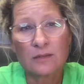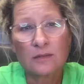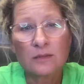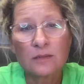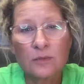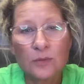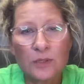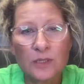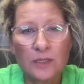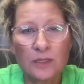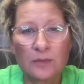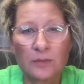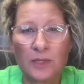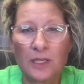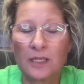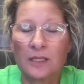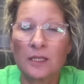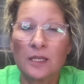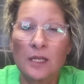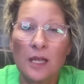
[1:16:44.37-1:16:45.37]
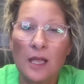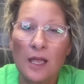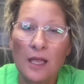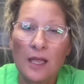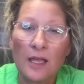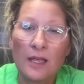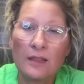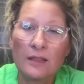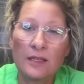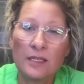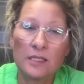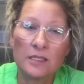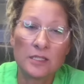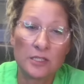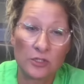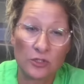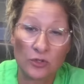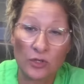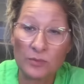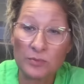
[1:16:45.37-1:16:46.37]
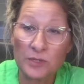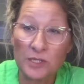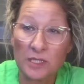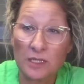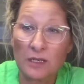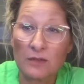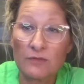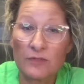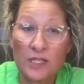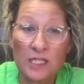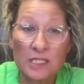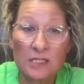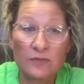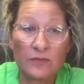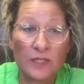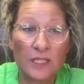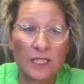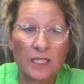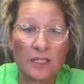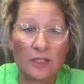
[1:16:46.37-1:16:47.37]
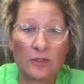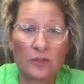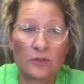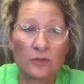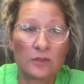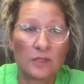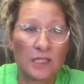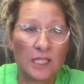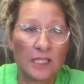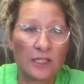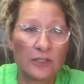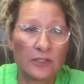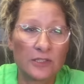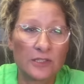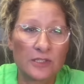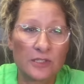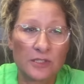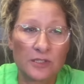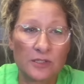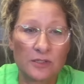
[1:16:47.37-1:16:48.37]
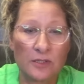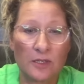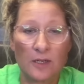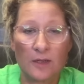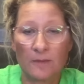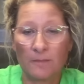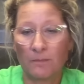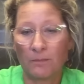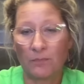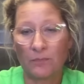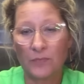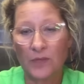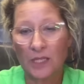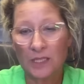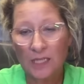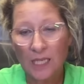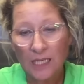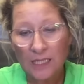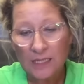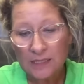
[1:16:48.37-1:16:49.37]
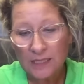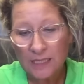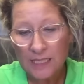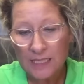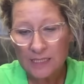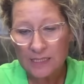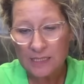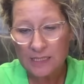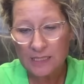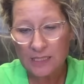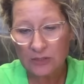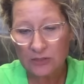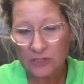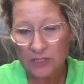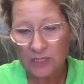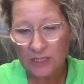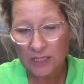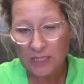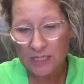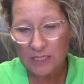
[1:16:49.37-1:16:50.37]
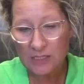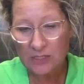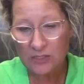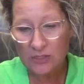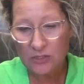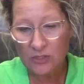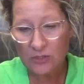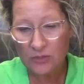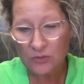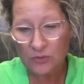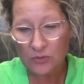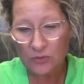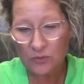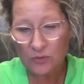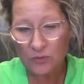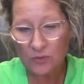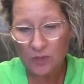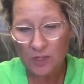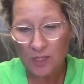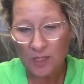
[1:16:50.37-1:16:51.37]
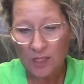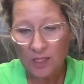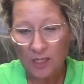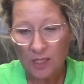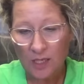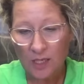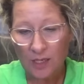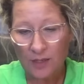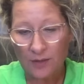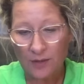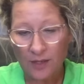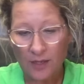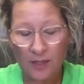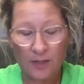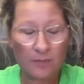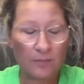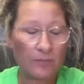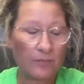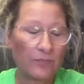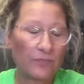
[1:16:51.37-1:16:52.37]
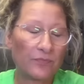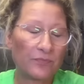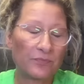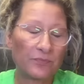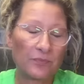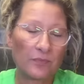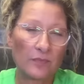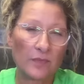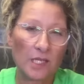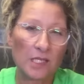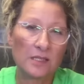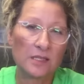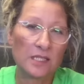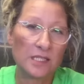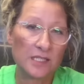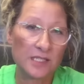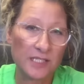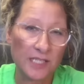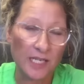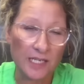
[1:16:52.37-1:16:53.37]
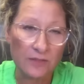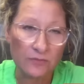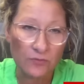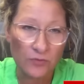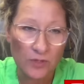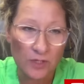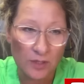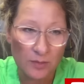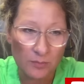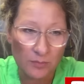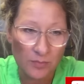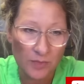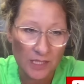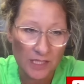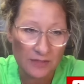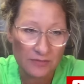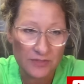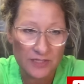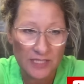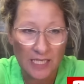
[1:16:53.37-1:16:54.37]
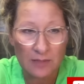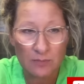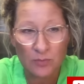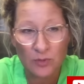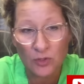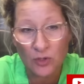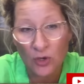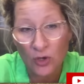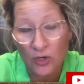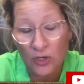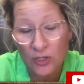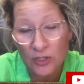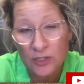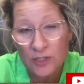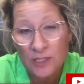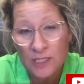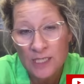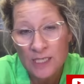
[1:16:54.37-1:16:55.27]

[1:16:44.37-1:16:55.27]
Where am I? In the description of this video. There's a lot of links. There's links to the site from Yves Saint Bernard